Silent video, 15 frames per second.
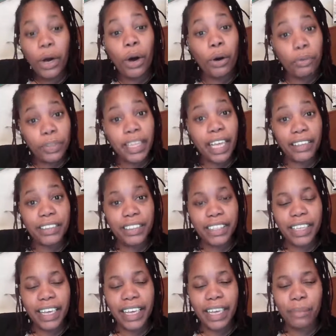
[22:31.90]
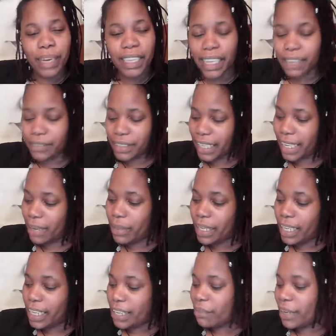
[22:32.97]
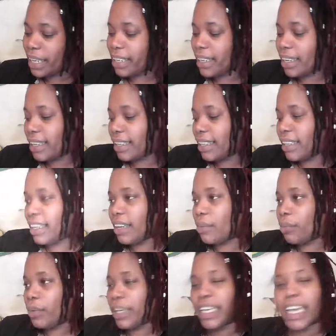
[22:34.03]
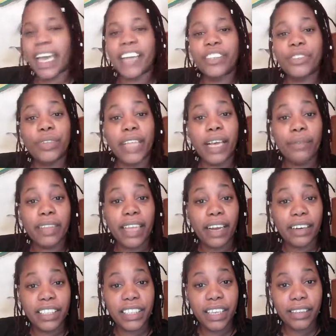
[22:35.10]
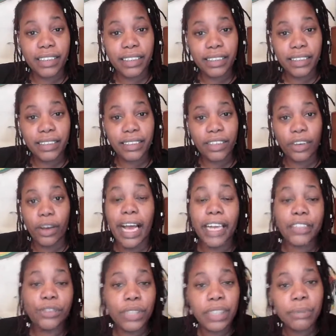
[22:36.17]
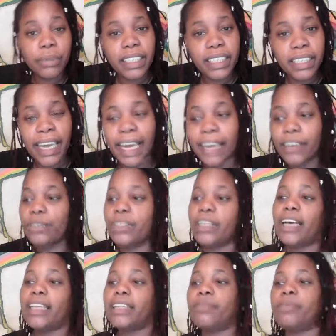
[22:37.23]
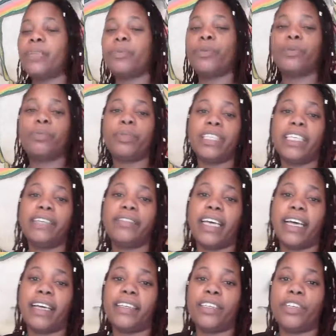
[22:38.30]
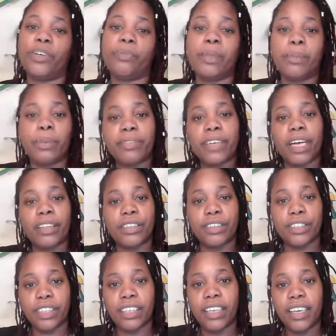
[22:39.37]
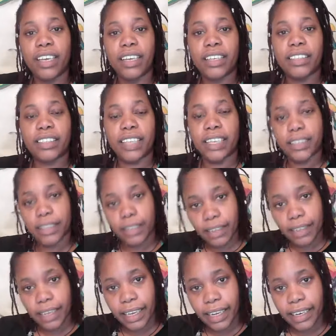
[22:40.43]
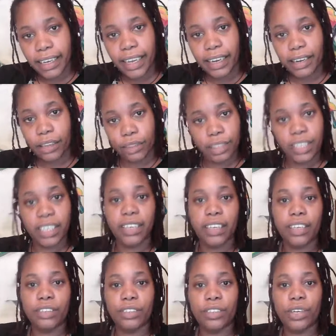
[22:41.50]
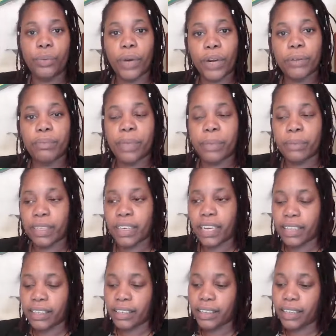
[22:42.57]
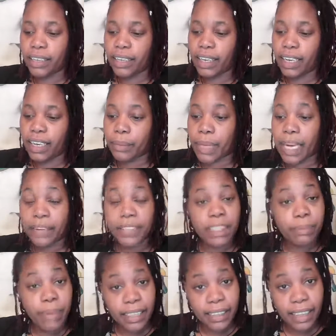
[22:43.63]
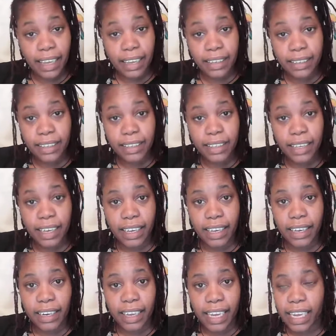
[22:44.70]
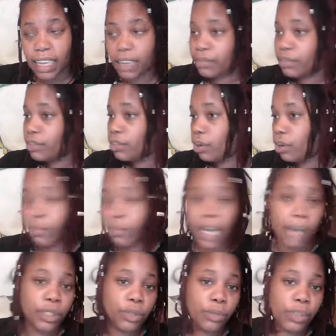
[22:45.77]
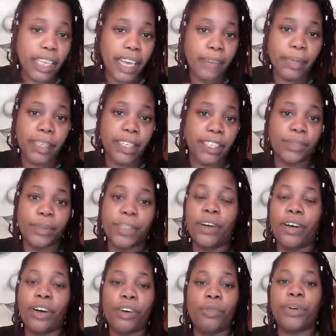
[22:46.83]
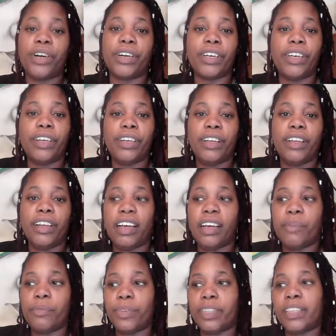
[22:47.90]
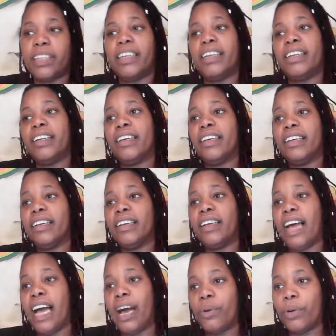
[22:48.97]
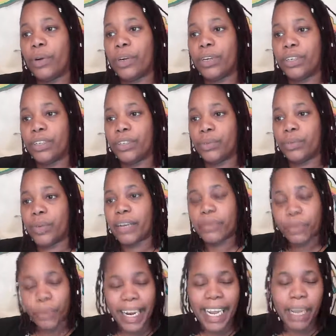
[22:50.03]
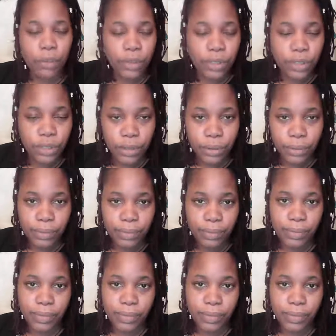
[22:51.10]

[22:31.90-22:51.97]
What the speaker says: Hopefully, I'll see that in my lifetime. But we can't do that without each other. I truly believe that. I know there are other people who believe that, people of color should stay to their lane and only, work with people of color. I respect that, and I have no problems with that, because we all work within our whatever we're able to do.